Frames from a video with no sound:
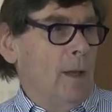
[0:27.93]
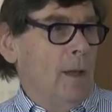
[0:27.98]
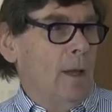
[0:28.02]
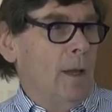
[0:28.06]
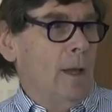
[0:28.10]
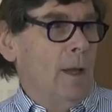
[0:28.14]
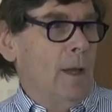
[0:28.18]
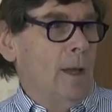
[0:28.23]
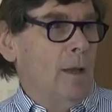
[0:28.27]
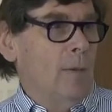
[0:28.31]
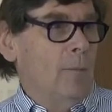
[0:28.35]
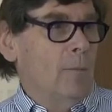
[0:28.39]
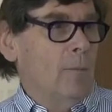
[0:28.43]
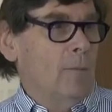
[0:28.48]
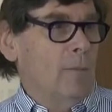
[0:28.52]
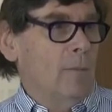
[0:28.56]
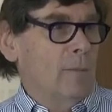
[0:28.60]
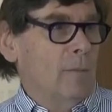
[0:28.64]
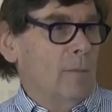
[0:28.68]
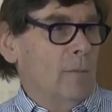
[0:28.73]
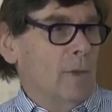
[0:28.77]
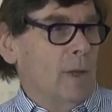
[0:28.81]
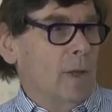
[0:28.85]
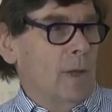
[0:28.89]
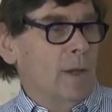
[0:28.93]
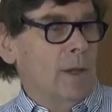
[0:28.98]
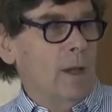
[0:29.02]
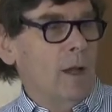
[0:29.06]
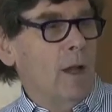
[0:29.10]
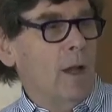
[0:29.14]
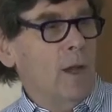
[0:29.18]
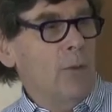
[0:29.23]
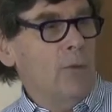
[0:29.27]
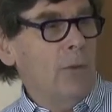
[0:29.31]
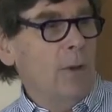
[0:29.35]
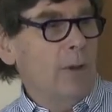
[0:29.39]
Um, now,
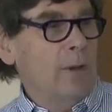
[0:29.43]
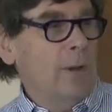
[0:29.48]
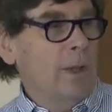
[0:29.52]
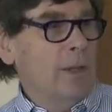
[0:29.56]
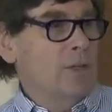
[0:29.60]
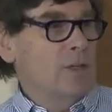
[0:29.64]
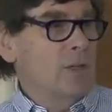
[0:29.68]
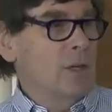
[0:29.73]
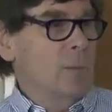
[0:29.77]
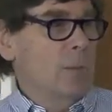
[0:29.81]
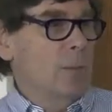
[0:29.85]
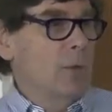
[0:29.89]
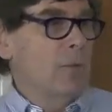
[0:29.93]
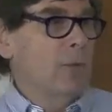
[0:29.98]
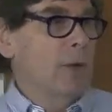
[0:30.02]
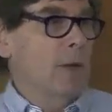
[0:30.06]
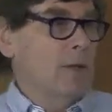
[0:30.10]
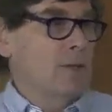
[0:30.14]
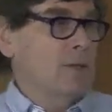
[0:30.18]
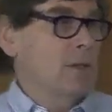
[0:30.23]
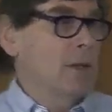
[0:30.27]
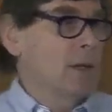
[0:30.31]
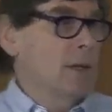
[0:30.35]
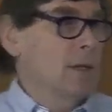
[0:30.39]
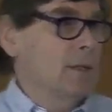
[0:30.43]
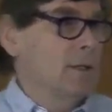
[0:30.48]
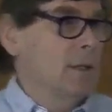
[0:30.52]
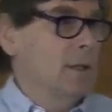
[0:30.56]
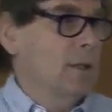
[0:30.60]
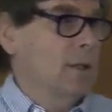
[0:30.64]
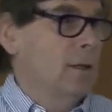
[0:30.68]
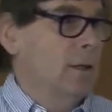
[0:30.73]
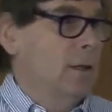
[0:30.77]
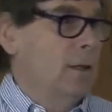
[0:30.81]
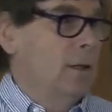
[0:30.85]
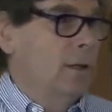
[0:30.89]
I find that deeply
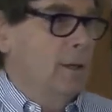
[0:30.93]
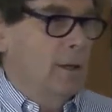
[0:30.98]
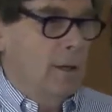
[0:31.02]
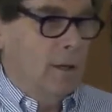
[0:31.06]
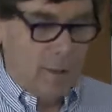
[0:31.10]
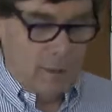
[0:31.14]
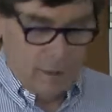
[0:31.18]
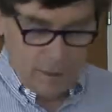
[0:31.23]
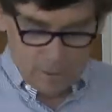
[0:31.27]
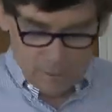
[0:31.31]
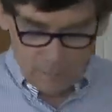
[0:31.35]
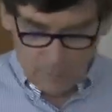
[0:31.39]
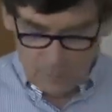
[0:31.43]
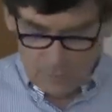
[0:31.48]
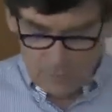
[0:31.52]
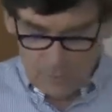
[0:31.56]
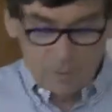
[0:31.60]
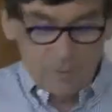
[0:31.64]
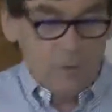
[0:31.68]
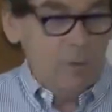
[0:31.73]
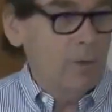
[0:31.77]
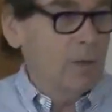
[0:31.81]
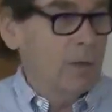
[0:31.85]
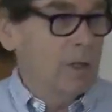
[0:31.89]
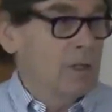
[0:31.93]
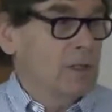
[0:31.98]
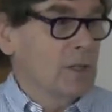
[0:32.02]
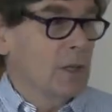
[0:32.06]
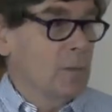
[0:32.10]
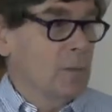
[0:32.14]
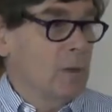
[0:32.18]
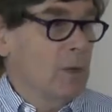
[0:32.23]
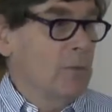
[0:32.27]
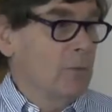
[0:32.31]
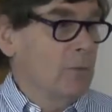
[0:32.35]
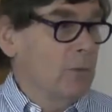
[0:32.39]
fascinating, um, so it's
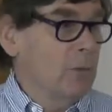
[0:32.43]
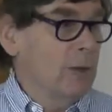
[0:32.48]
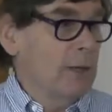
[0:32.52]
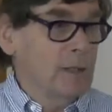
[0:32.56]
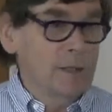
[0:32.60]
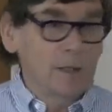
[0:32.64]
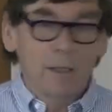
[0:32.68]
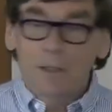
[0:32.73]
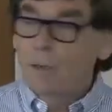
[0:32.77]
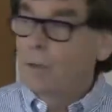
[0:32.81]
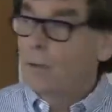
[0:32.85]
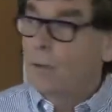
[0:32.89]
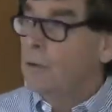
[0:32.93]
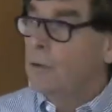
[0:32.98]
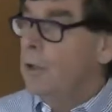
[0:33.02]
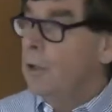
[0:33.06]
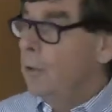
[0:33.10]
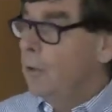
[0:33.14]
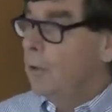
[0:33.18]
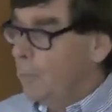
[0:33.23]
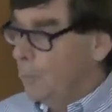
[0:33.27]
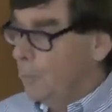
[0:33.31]
going to be inflicted on you.